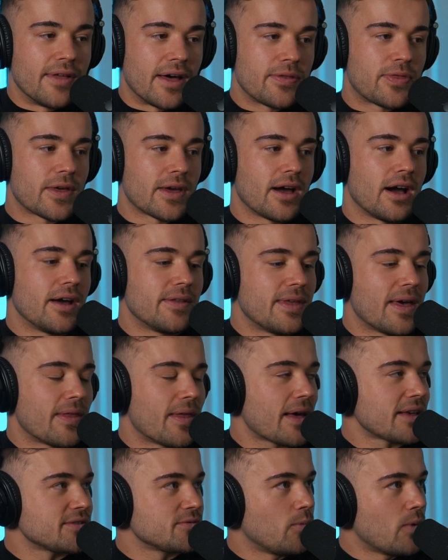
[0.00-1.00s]
But I think
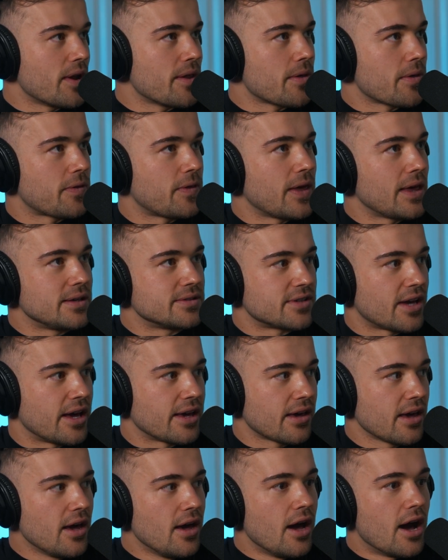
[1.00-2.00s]
that's one of the things.
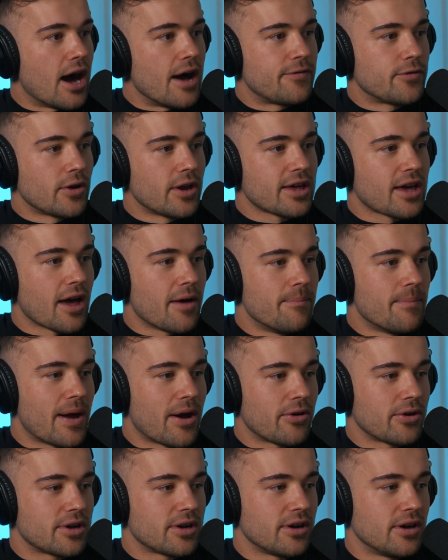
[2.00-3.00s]
Like I feel like
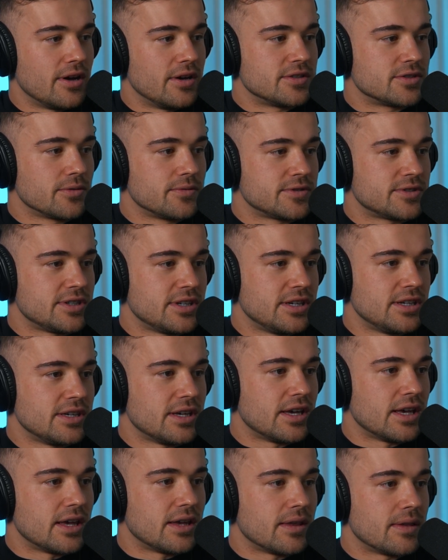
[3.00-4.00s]
America is
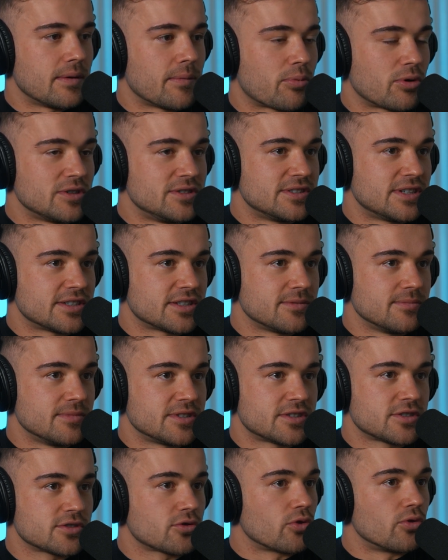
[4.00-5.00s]
obviously the prison system
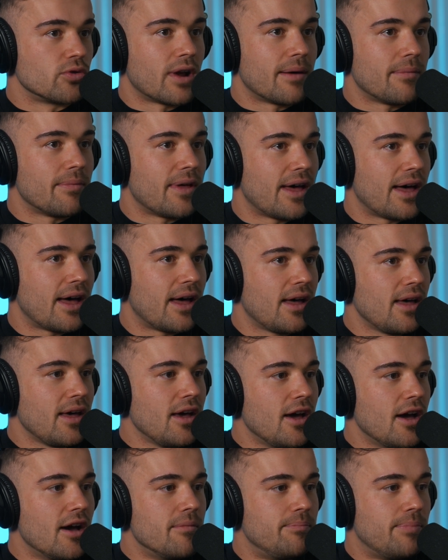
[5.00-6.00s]
is screwed up there,
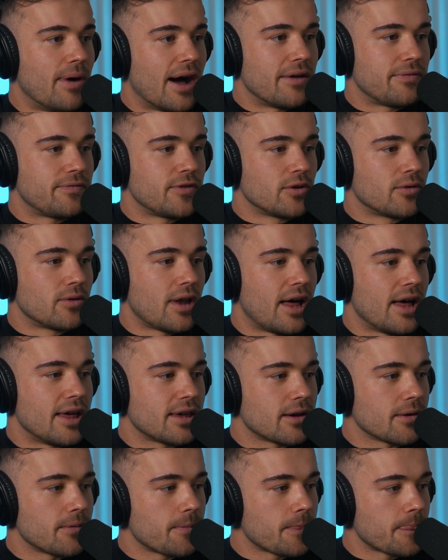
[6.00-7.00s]
but I feel
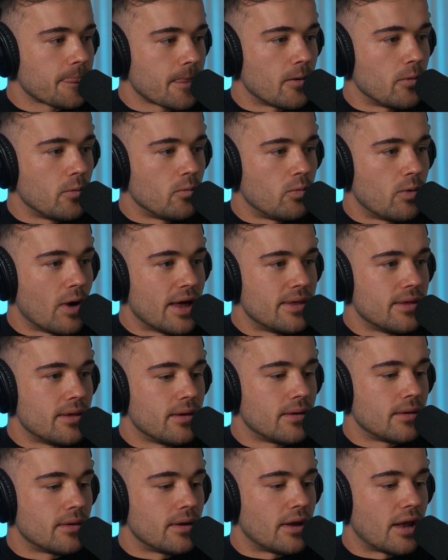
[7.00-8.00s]
like
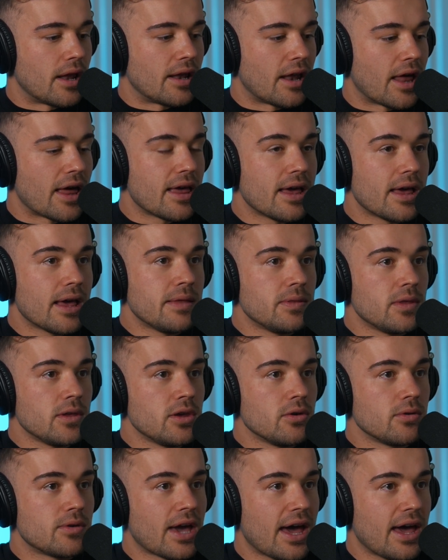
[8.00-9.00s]
when like in
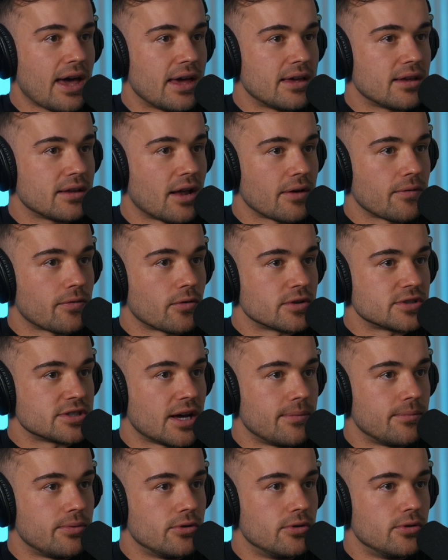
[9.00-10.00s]
the UK, like for
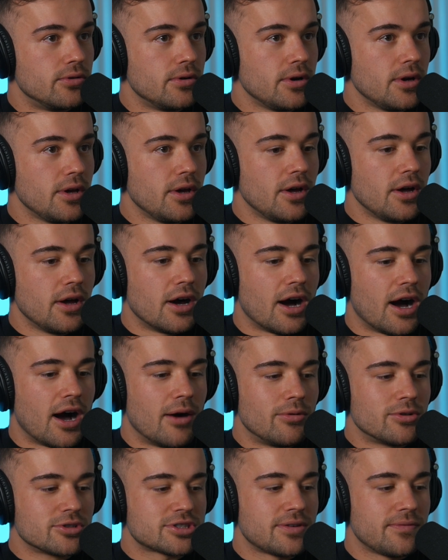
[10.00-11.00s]
example,
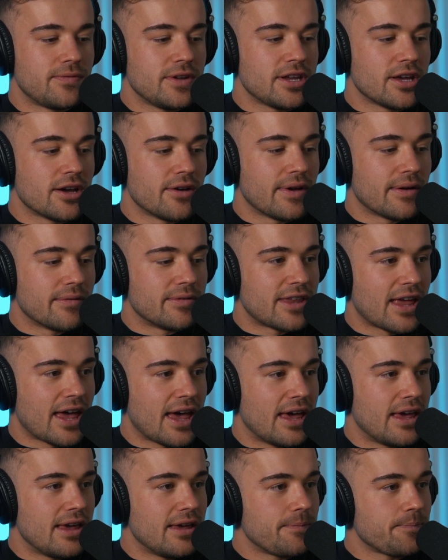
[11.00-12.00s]
I watched a video the other
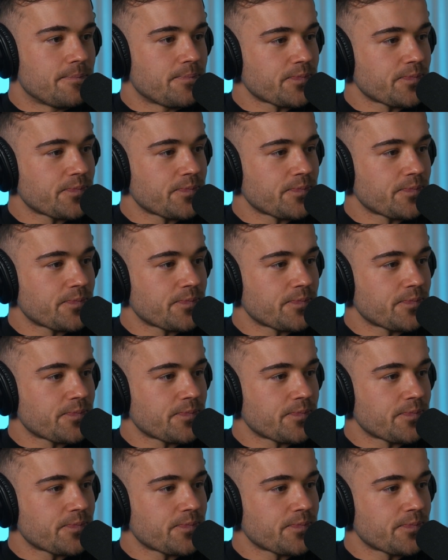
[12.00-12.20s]
day,